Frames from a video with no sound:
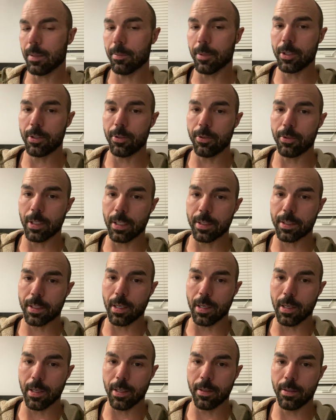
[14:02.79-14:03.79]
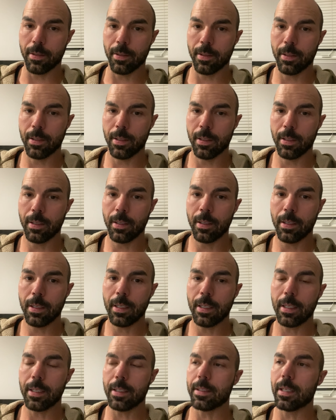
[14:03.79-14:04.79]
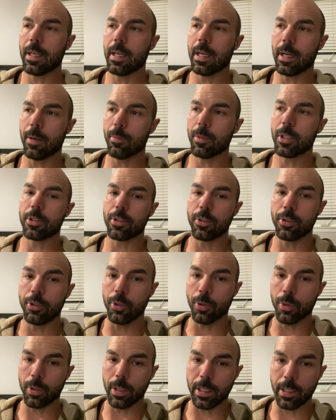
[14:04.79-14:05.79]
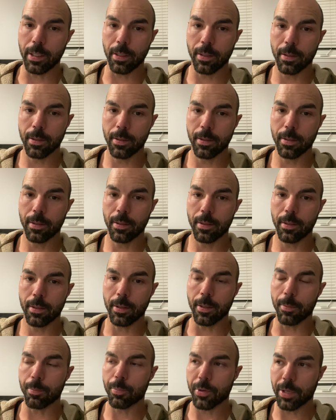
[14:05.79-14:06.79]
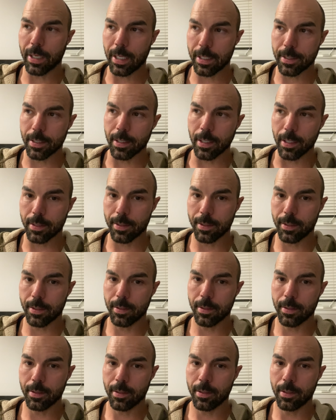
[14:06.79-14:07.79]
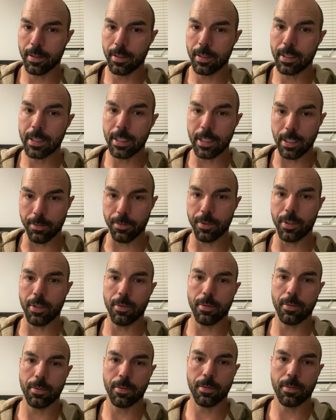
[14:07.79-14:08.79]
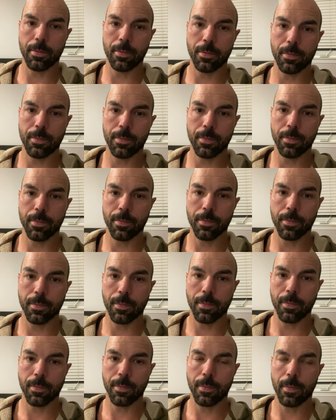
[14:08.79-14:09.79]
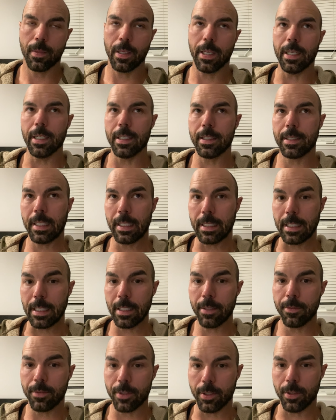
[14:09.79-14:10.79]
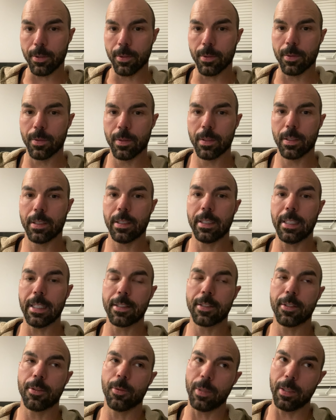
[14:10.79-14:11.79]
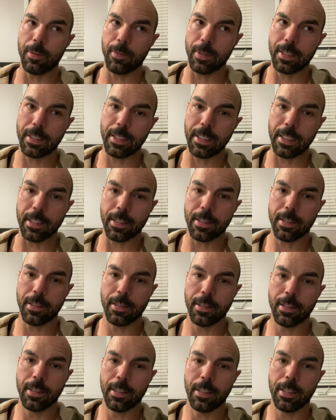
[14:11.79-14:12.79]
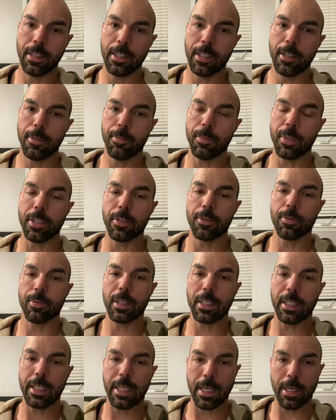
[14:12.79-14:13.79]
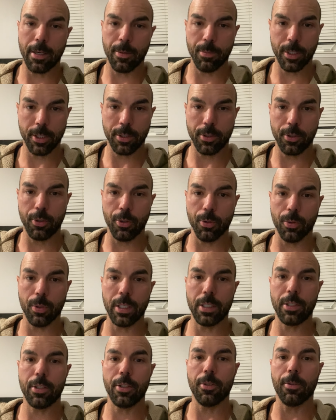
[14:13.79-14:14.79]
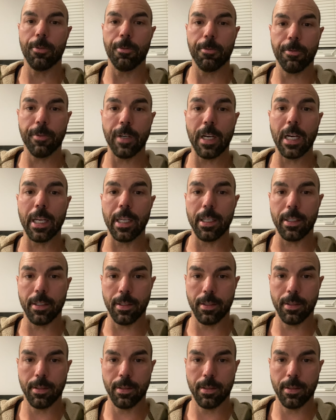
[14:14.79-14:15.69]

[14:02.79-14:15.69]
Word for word: much you trust God is how much joy the process gives you. And I say gives you, that's the way we see it. But it's really how much joy do you find